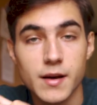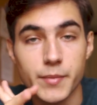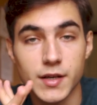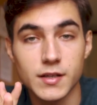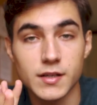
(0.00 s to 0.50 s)

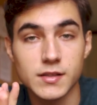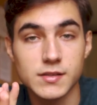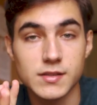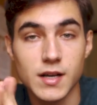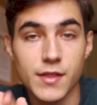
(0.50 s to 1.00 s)

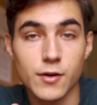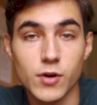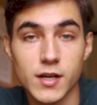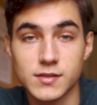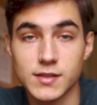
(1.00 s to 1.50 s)
because
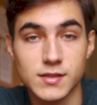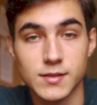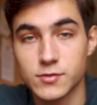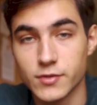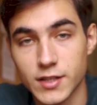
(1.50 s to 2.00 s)
otherwise it
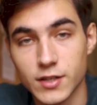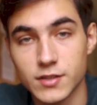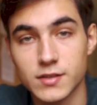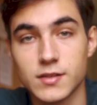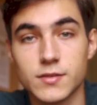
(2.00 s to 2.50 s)
seems
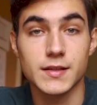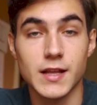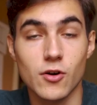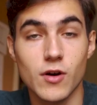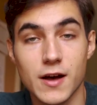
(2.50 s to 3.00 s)
redundant.
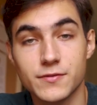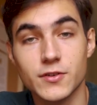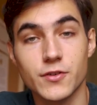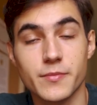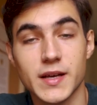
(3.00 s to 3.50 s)
Now, after
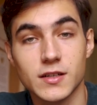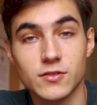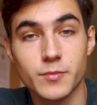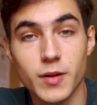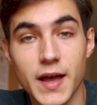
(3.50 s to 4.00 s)
you've made a
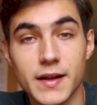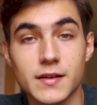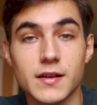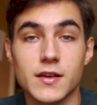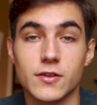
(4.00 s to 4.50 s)
good
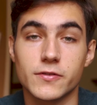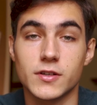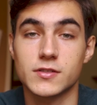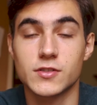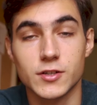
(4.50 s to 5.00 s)
plan, you've got
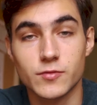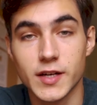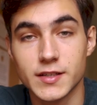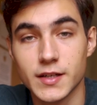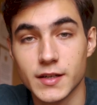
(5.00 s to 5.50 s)
to start
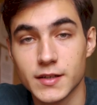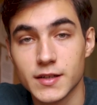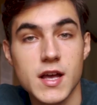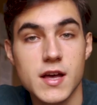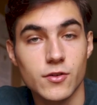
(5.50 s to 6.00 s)
writing.
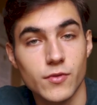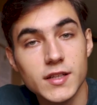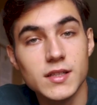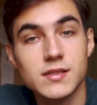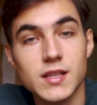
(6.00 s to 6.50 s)
The
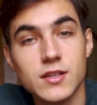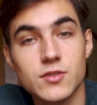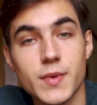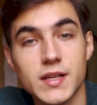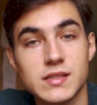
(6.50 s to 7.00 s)
writing stage
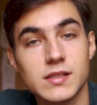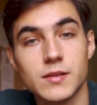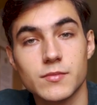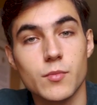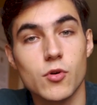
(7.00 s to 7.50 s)
might
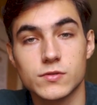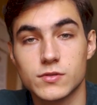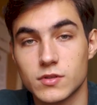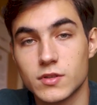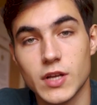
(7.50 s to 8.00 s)
seem the most
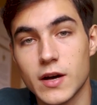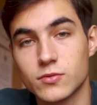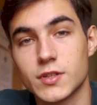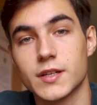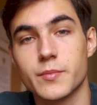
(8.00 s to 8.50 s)

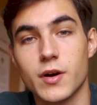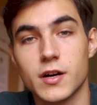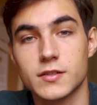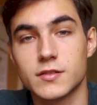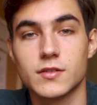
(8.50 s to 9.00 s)
daunting
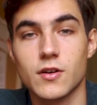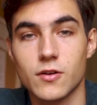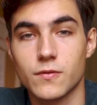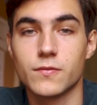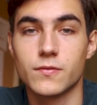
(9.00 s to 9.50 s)
part
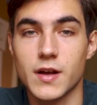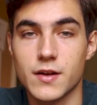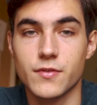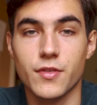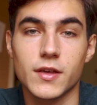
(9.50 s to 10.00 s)
of
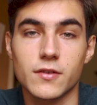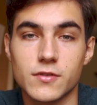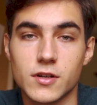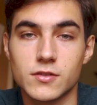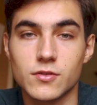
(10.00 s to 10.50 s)
everything you've
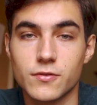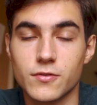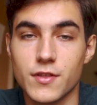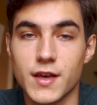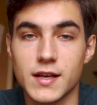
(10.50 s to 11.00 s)
got to do
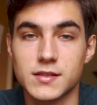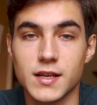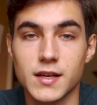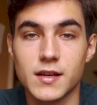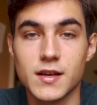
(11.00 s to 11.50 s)
for the
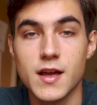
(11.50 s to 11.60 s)
essay,